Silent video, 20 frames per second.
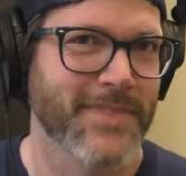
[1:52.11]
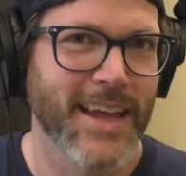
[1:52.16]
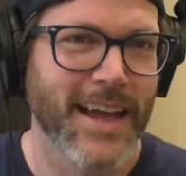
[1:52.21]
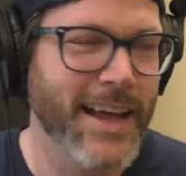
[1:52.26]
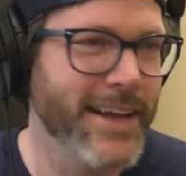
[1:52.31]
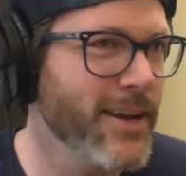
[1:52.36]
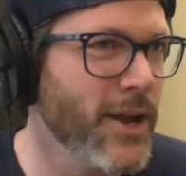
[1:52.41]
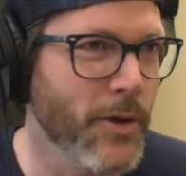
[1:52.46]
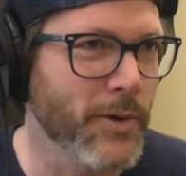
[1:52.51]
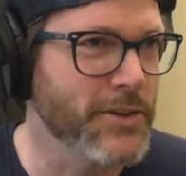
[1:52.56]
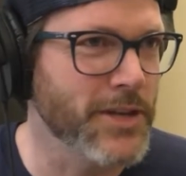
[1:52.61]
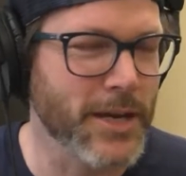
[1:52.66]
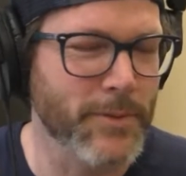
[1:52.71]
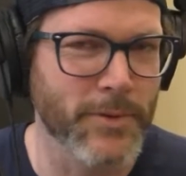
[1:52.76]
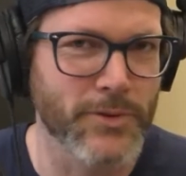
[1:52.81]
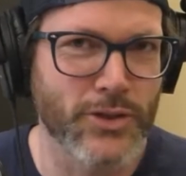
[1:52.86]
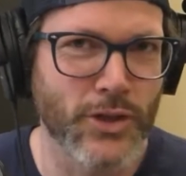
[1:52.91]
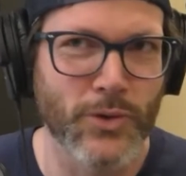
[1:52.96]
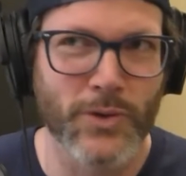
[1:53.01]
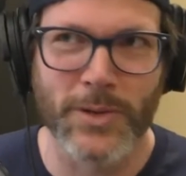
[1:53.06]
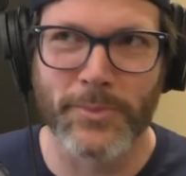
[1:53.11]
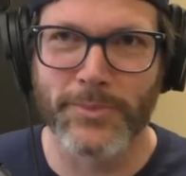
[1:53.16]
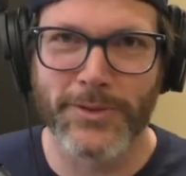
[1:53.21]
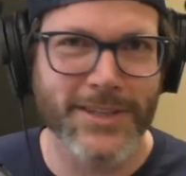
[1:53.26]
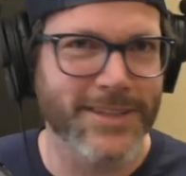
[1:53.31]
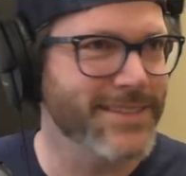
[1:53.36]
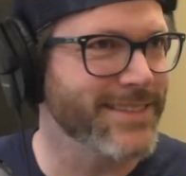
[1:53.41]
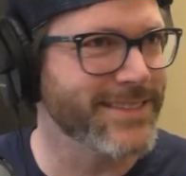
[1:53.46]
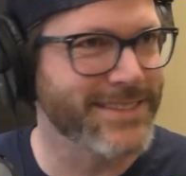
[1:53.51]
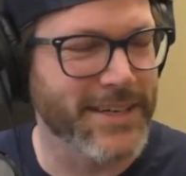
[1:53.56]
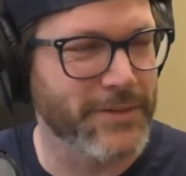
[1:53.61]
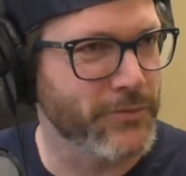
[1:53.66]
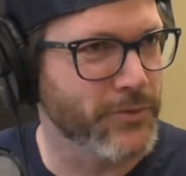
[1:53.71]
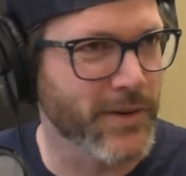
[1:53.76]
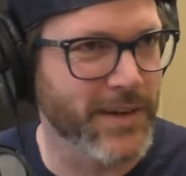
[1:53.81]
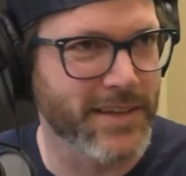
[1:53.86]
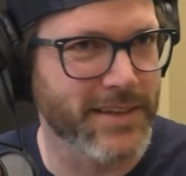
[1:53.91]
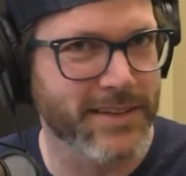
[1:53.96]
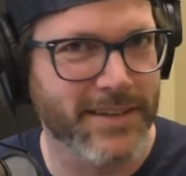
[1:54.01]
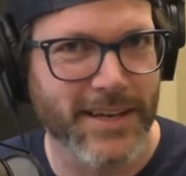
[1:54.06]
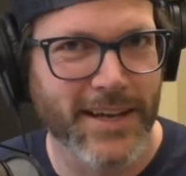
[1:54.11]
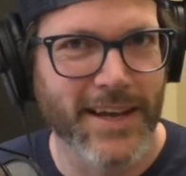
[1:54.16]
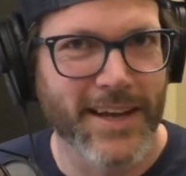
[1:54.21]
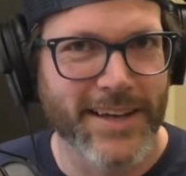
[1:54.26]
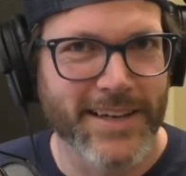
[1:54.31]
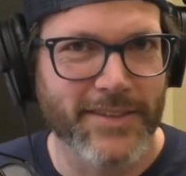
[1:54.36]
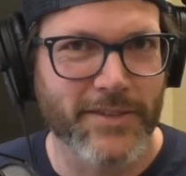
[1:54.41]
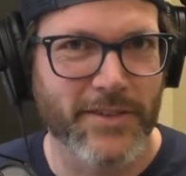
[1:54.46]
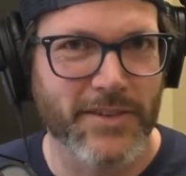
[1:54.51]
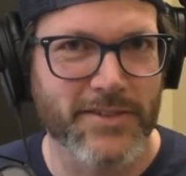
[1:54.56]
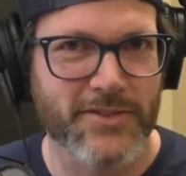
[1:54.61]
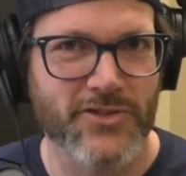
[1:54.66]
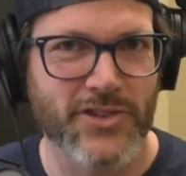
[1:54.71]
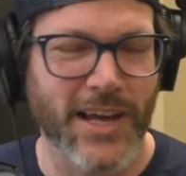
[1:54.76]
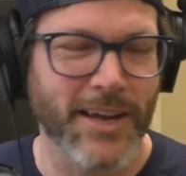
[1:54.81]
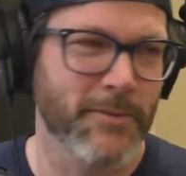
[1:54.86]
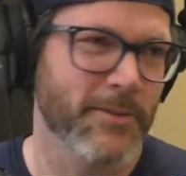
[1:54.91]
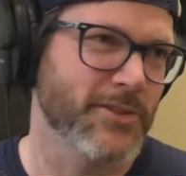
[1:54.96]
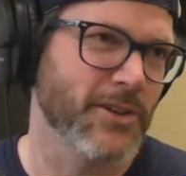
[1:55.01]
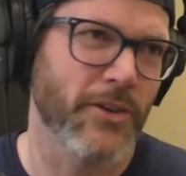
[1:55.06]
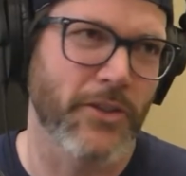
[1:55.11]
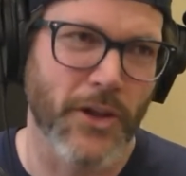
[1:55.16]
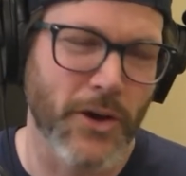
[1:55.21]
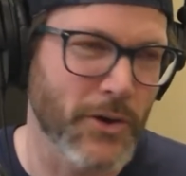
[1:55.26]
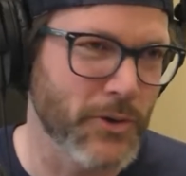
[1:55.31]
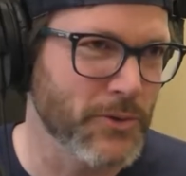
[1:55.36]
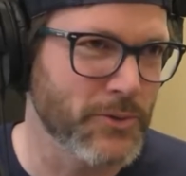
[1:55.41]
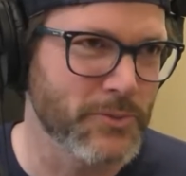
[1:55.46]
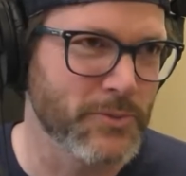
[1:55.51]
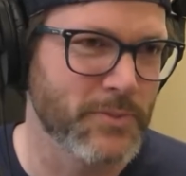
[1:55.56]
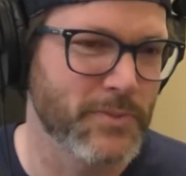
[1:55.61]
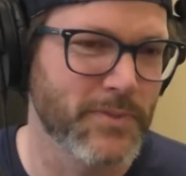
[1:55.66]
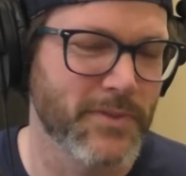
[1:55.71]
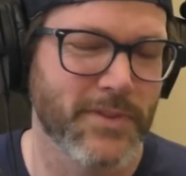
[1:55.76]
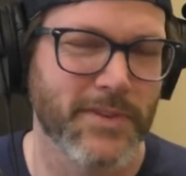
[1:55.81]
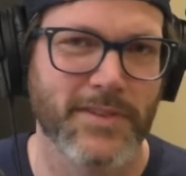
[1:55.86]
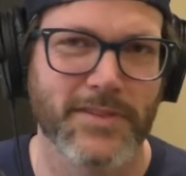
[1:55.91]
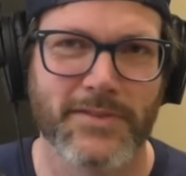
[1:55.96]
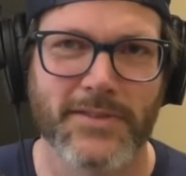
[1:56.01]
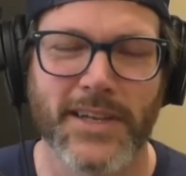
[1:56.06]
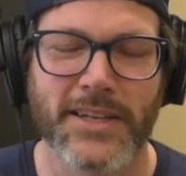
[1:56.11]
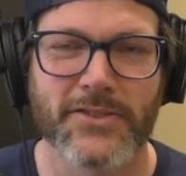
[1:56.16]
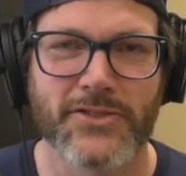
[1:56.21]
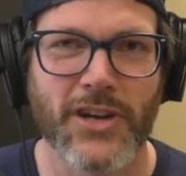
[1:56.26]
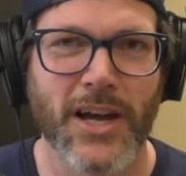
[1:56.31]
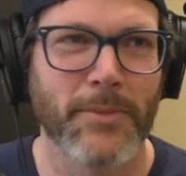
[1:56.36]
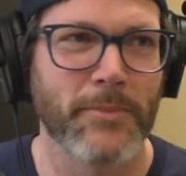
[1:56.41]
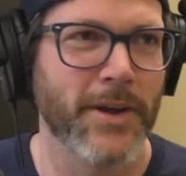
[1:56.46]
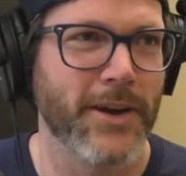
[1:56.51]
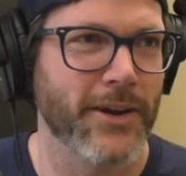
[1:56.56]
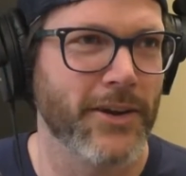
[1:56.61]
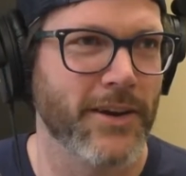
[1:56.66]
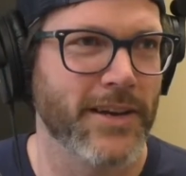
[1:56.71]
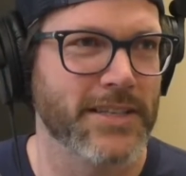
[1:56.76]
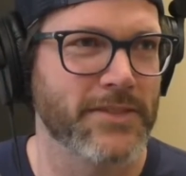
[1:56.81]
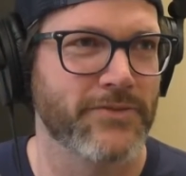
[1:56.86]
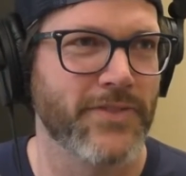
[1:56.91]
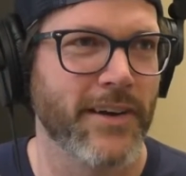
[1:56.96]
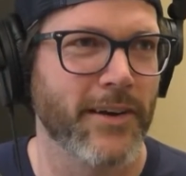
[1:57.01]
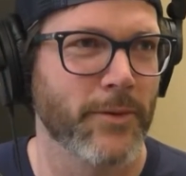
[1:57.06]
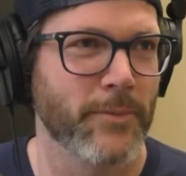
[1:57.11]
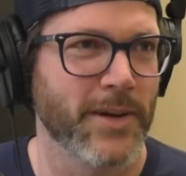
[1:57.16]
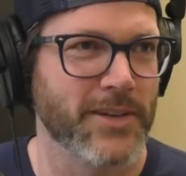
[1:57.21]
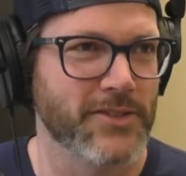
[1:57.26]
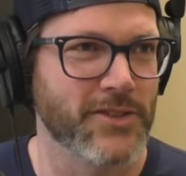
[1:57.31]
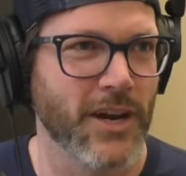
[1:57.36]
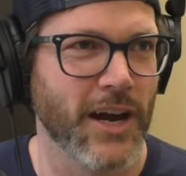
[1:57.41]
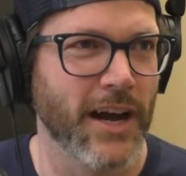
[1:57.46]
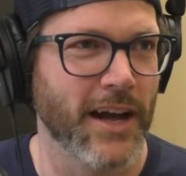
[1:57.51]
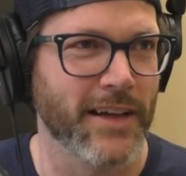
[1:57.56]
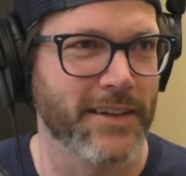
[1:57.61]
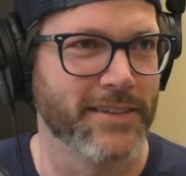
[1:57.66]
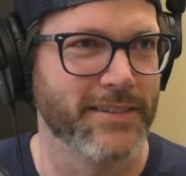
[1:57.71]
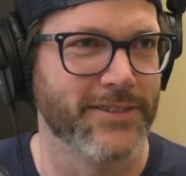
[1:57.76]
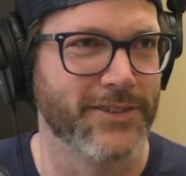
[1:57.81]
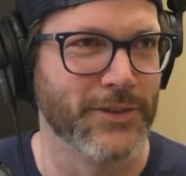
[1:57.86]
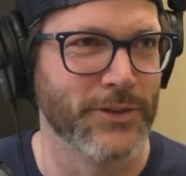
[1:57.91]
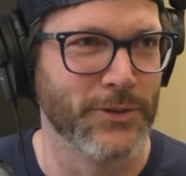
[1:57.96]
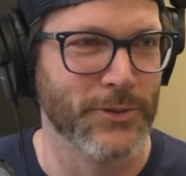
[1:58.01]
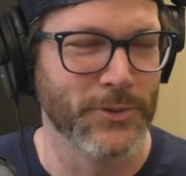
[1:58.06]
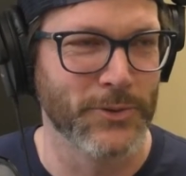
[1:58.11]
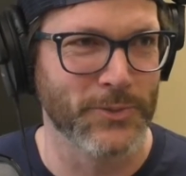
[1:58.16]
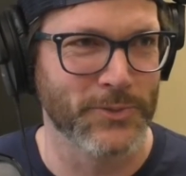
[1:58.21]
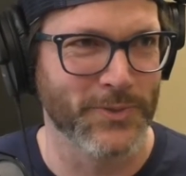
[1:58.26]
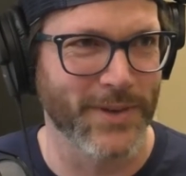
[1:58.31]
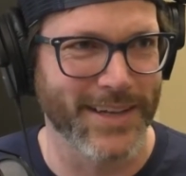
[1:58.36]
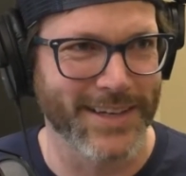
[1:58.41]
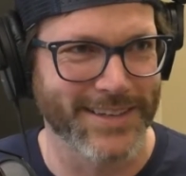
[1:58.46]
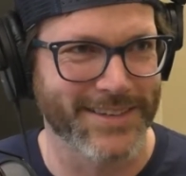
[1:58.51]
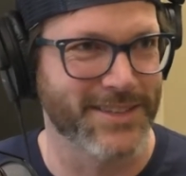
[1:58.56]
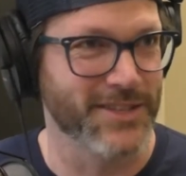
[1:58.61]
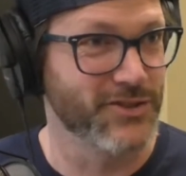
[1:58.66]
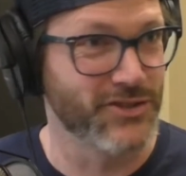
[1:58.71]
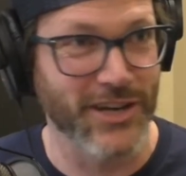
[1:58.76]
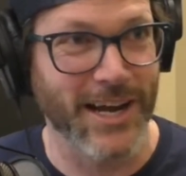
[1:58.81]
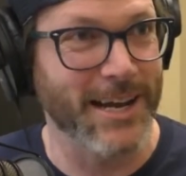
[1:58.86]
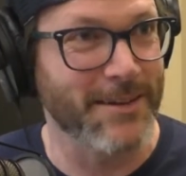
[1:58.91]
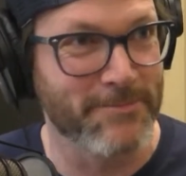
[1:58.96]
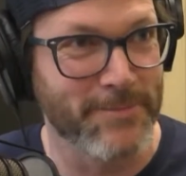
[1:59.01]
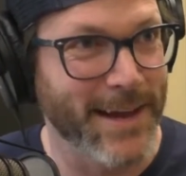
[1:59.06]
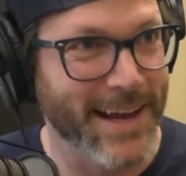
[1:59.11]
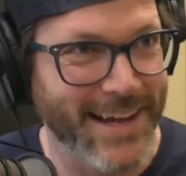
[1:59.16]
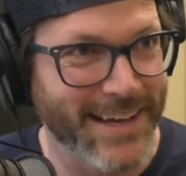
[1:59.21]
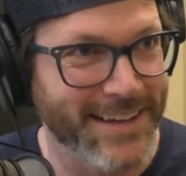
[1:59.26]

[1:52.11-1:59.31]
I know. Talk about two completely different different genres, yeah. although. And John Mayer has very much gone to like the jam band